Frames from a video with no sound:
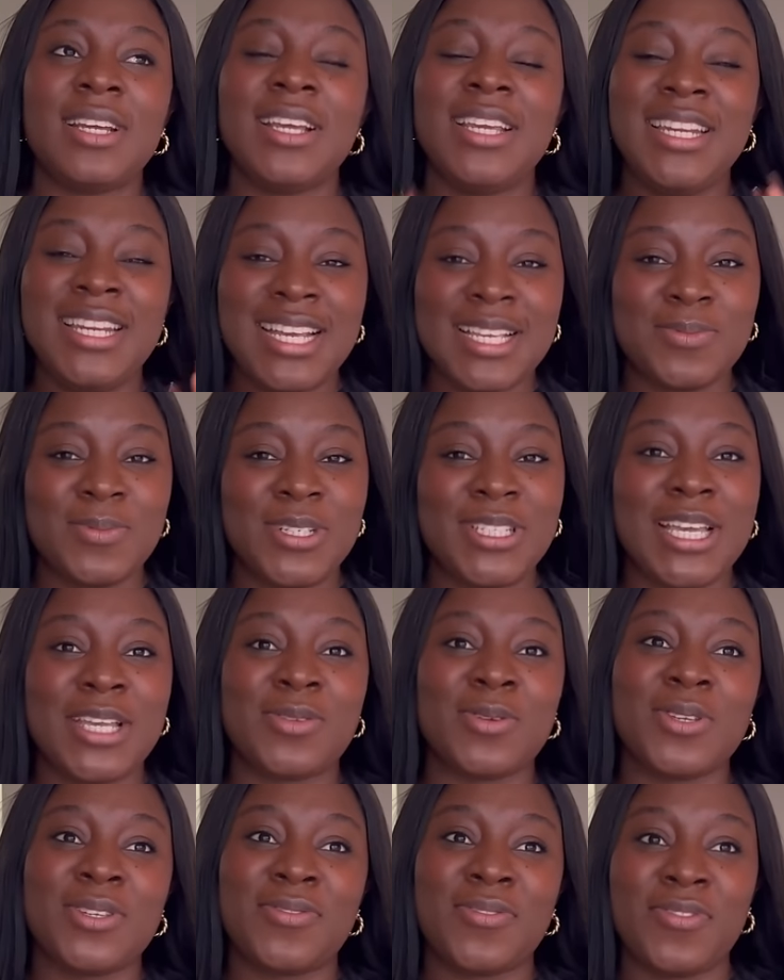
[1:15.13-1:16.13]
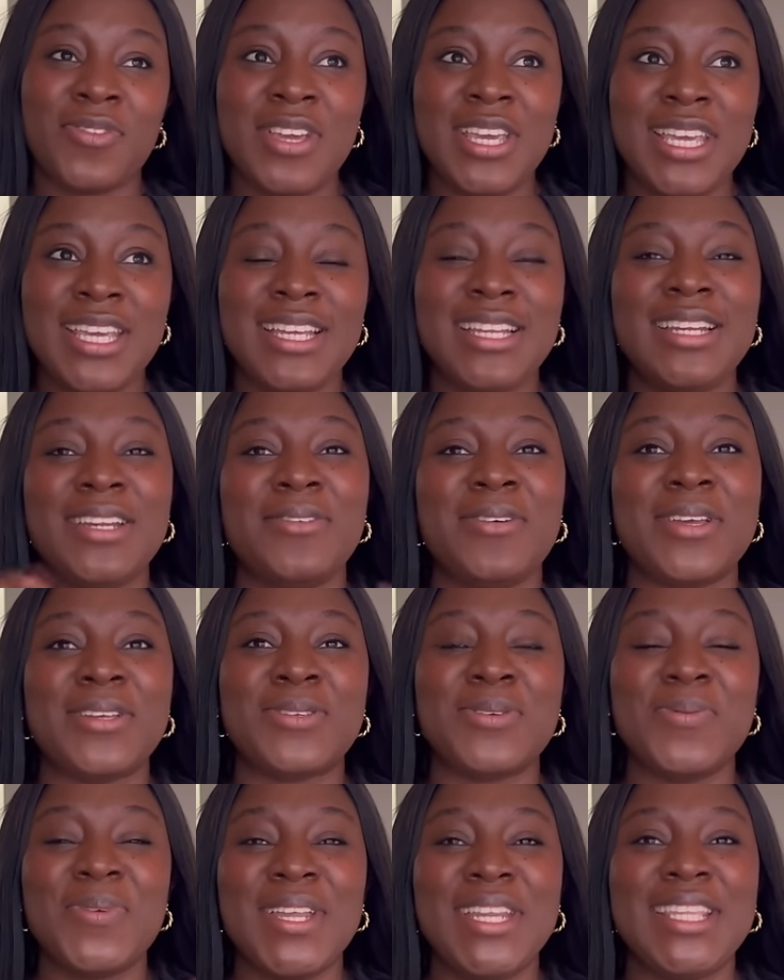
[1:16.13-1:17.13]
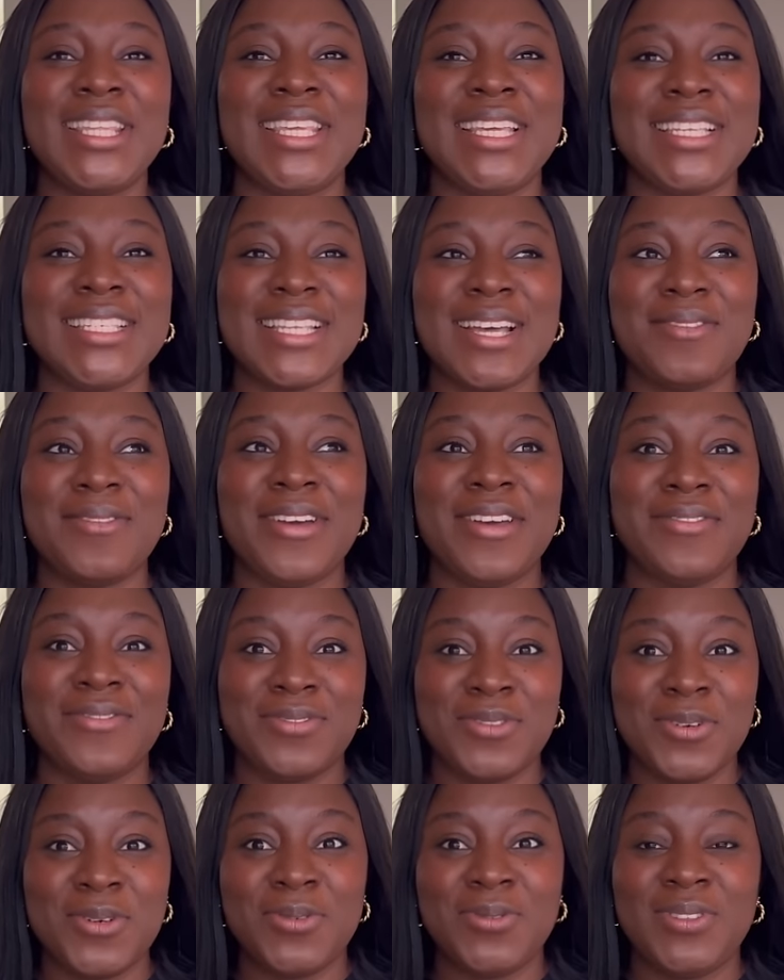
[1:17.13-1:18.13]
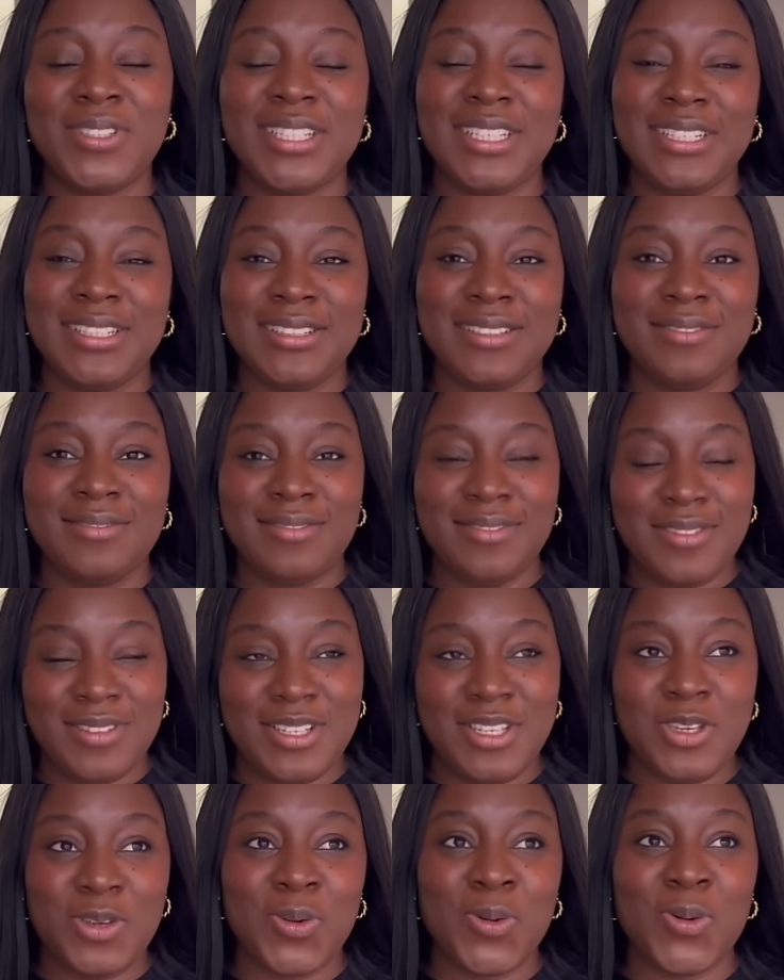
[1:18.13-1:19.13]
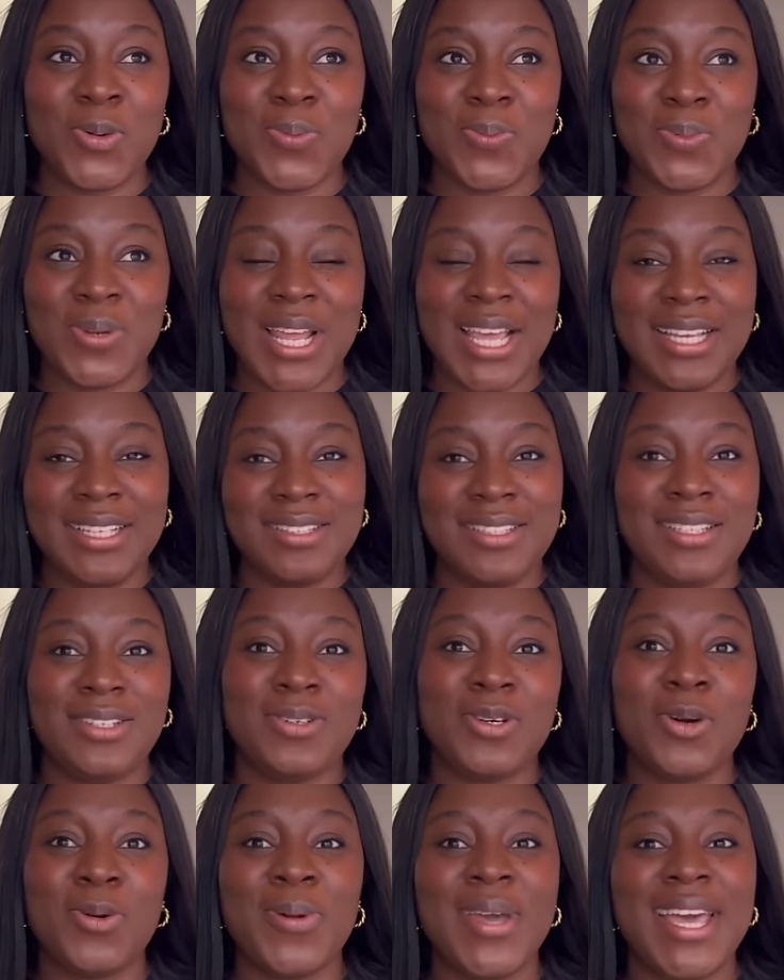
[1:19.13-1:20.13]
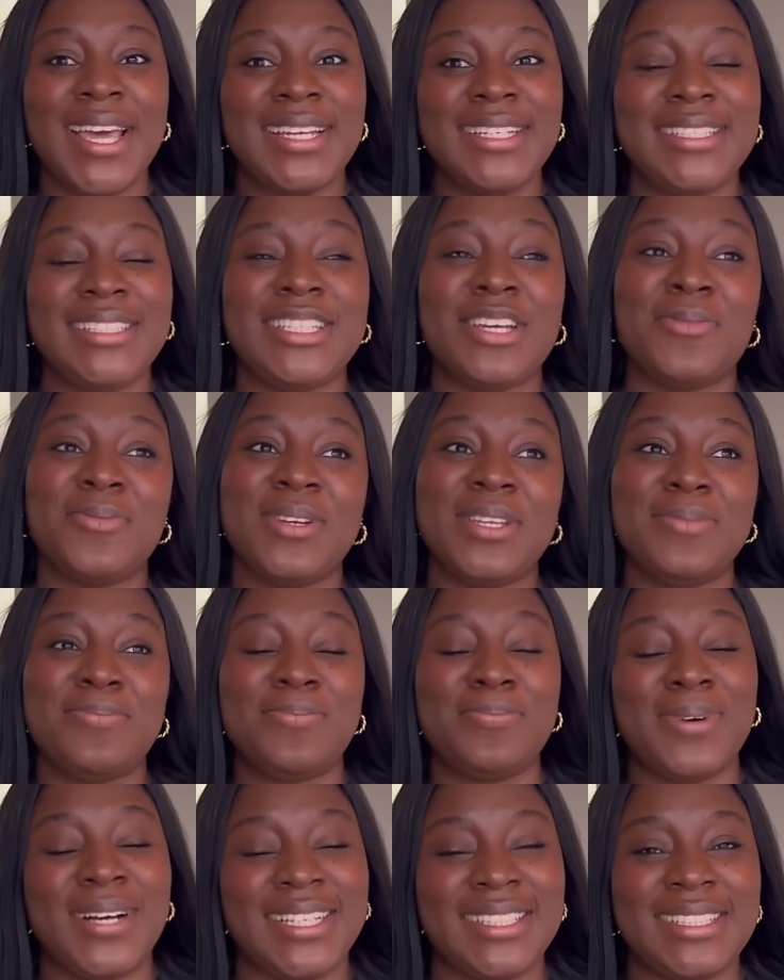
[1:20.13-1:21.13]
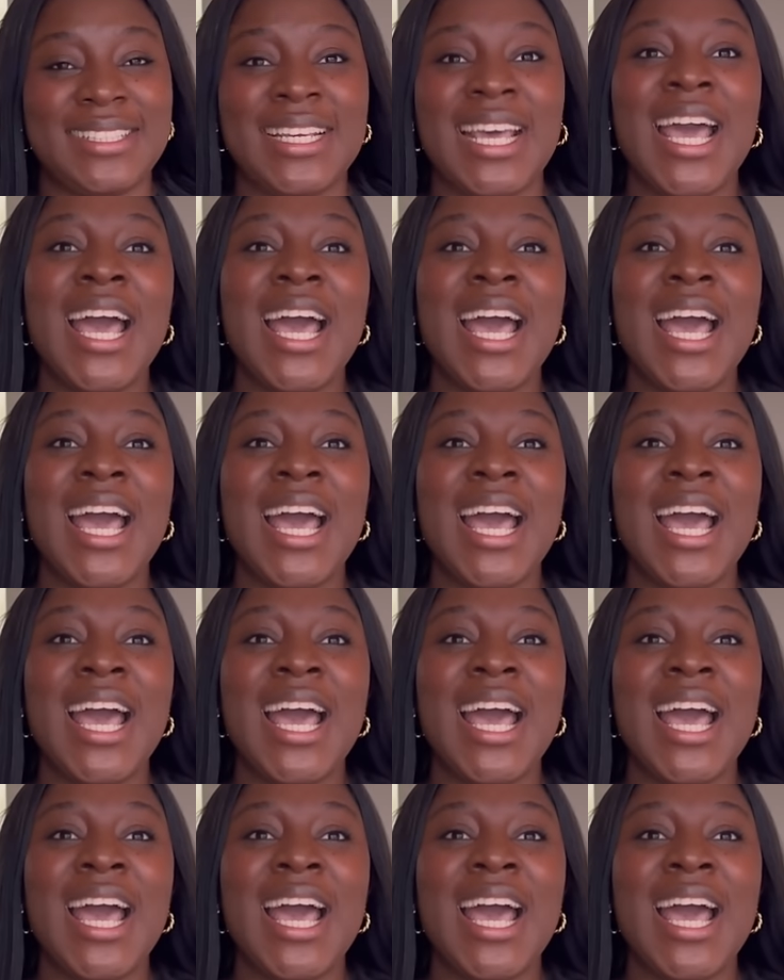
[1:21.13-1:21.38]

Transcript: In as much as it was free, there were so many things that were involved in the Europe, like the Norway and the Germany part.